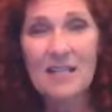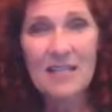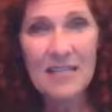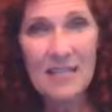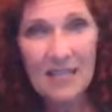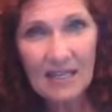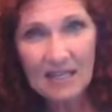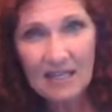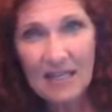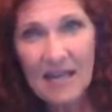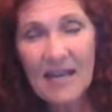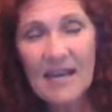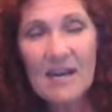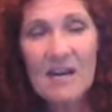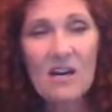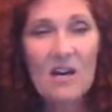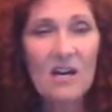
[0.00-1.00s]
skin
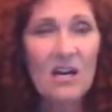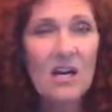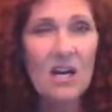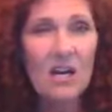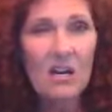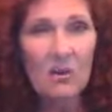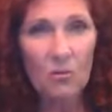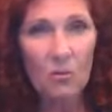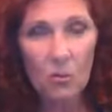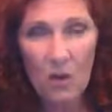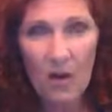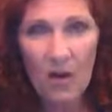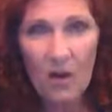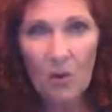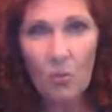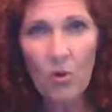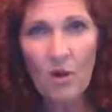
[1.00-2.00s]
care
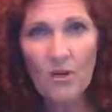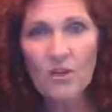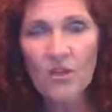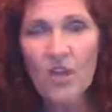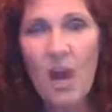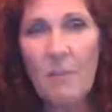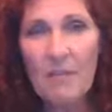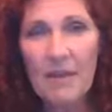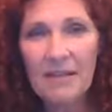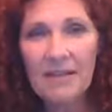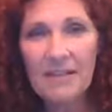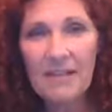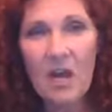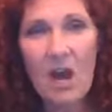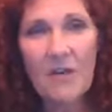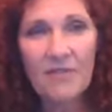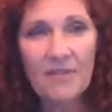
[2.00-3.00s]
uh, workshop at
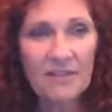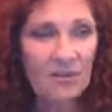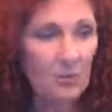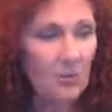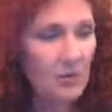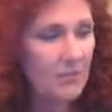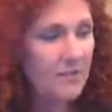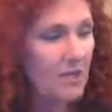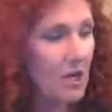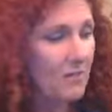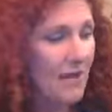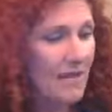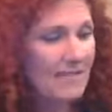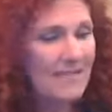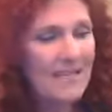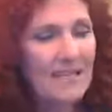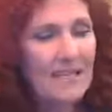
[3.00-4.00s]
the office and we're going to be talking
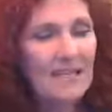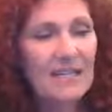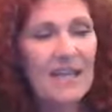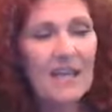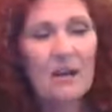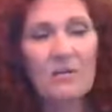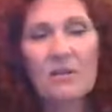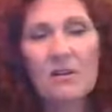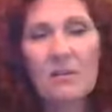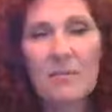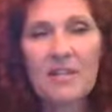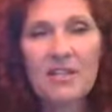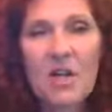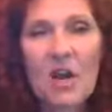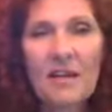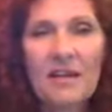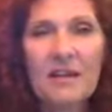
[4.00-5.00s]
about skincare we're going to
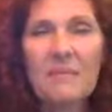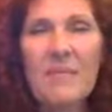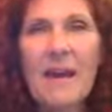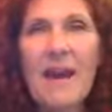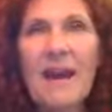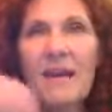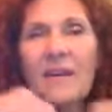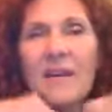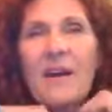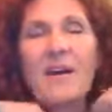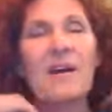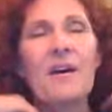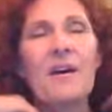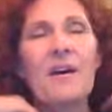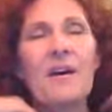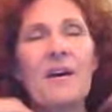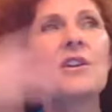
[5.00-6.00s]
be talking about
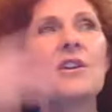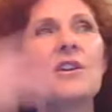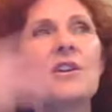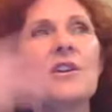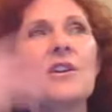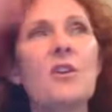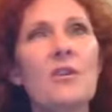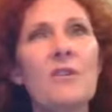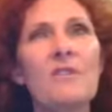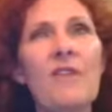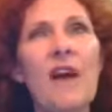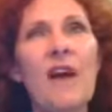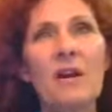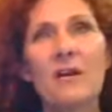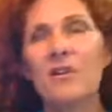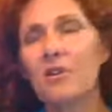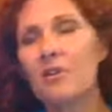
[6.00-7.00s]
um, your
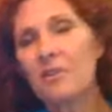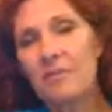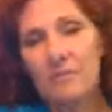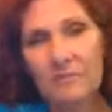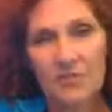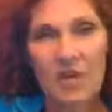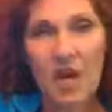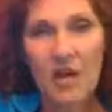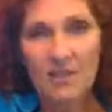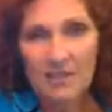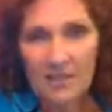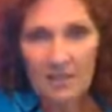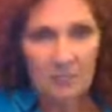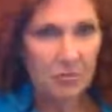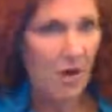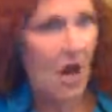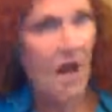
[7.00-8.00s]
environment, your
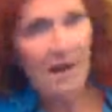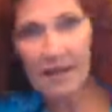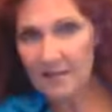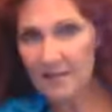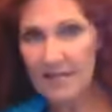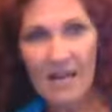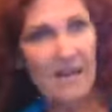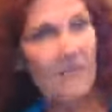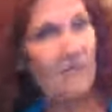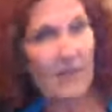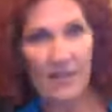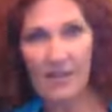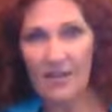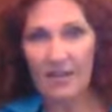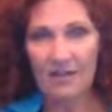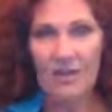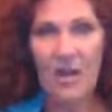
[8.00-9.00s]
toxic products,
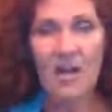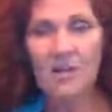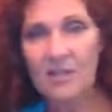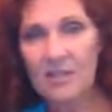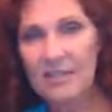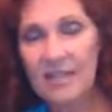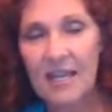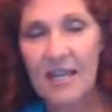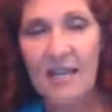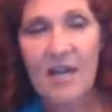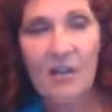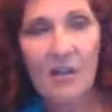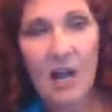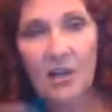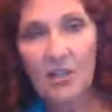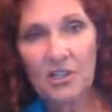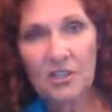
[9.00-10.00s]
everything, not just
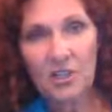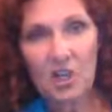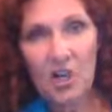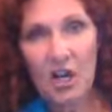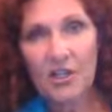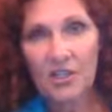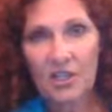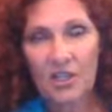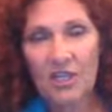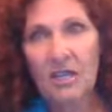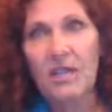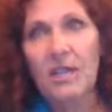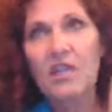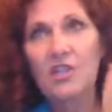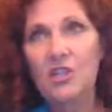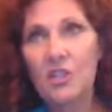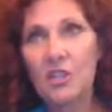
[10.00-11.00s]
skincare, not just Crunchi.
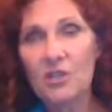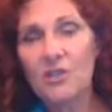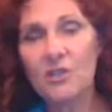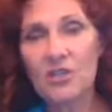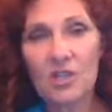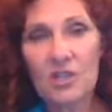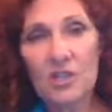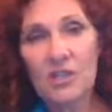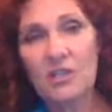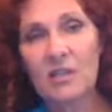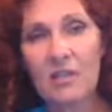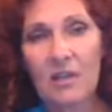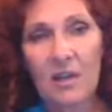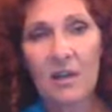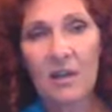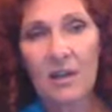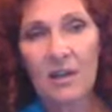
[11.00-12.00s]
She she
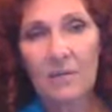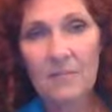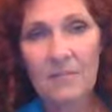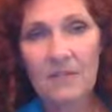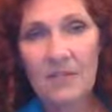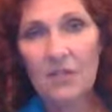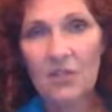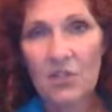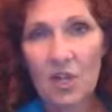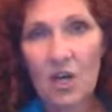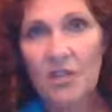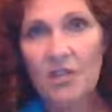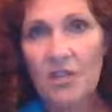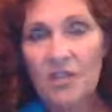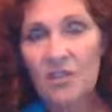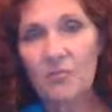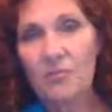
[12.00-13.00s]
uh, sells
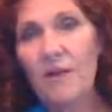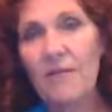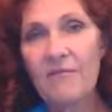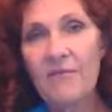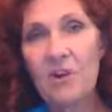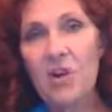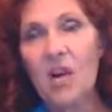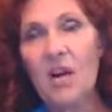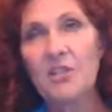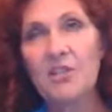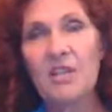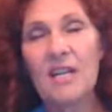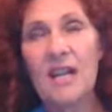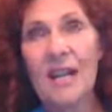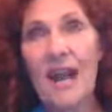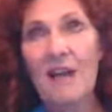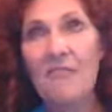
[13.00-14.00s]
Crunchi as a rep for
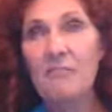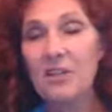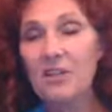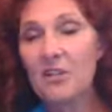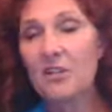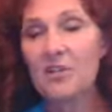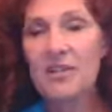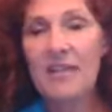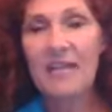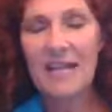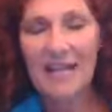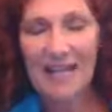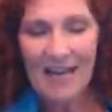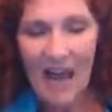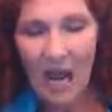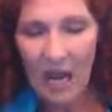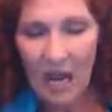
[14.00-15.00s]
Crunchi, and I've been using it
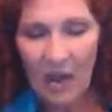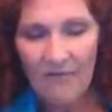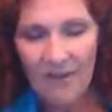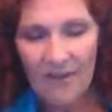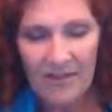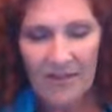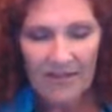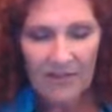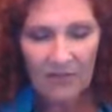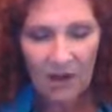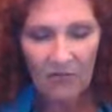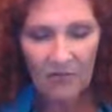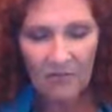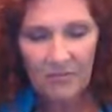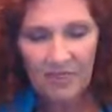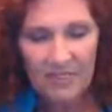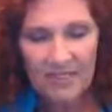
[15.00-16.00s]
and I love it. That's
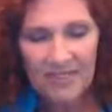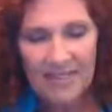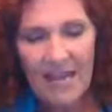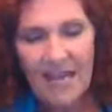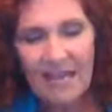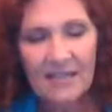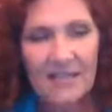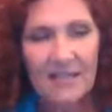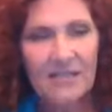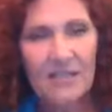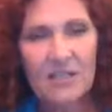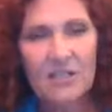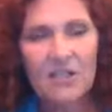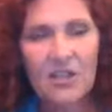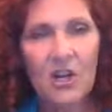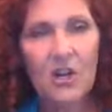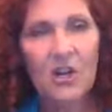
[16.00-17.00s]
November the second,
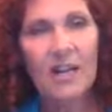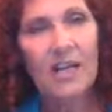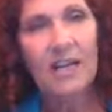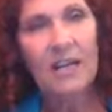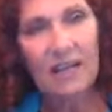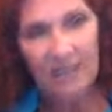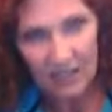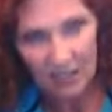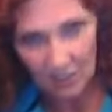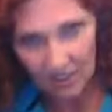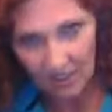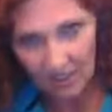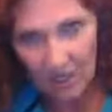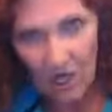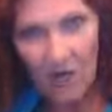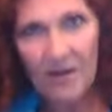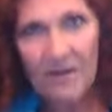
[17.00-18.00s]
six thirty. You
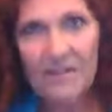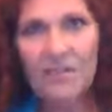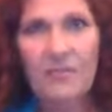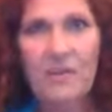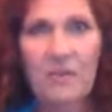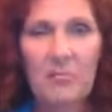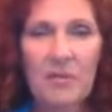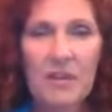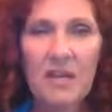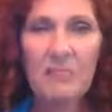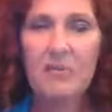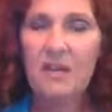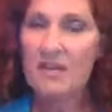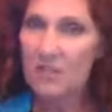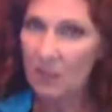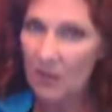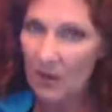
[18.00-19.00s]
need to RSVP
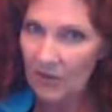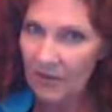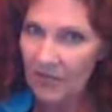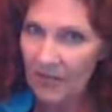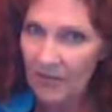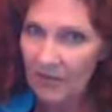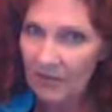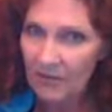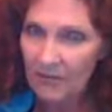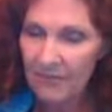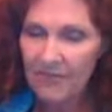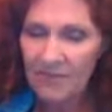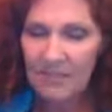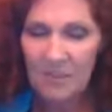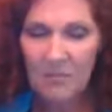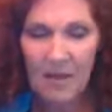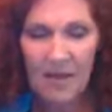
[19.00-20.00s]
because we only have
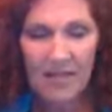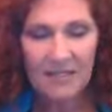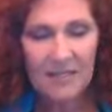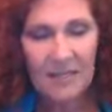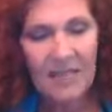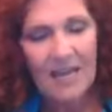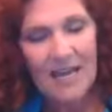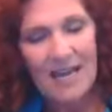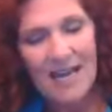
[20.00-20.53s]
limited space.